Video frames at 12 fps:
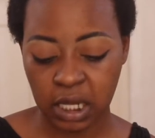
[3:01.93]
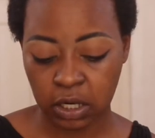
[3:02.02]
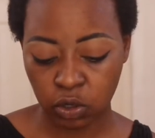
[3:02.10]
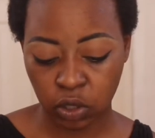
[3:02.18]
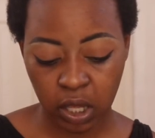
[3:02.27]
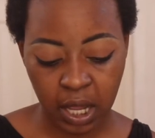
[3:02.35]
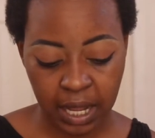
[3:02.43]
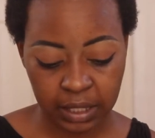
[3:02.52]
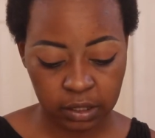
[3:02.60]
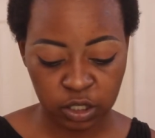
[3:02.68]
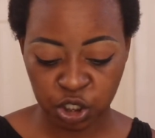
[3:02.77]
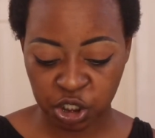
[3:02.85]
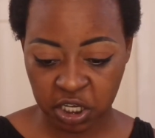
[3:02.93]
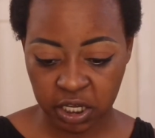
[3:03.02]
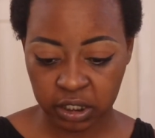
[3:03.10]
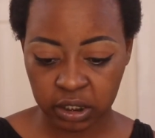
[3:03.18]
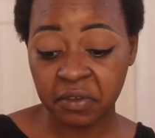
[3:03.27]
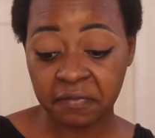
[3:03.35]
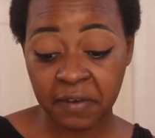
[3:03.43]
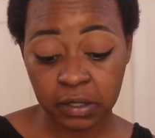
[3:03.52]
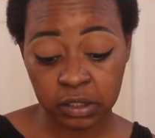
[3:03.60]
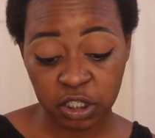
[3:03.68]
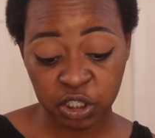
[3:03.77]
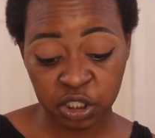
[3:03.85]
and looking at the shade, the
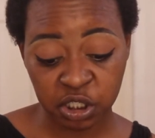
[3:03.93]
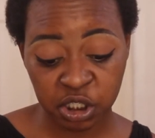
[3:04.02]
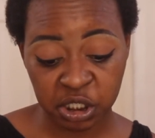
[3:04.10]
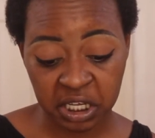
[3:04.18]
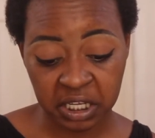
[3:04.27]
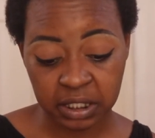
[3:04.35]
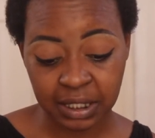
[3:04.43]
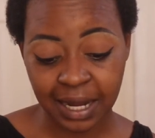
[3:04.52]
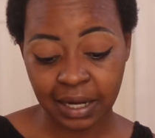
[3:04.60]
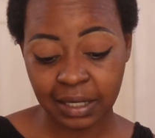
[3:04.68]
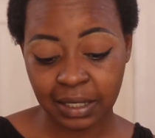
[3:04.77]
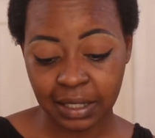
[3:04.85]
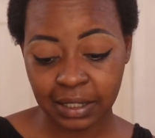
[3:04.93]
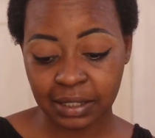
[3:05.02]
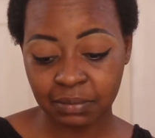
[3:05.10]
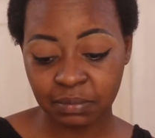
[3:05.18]
foundation shades are a little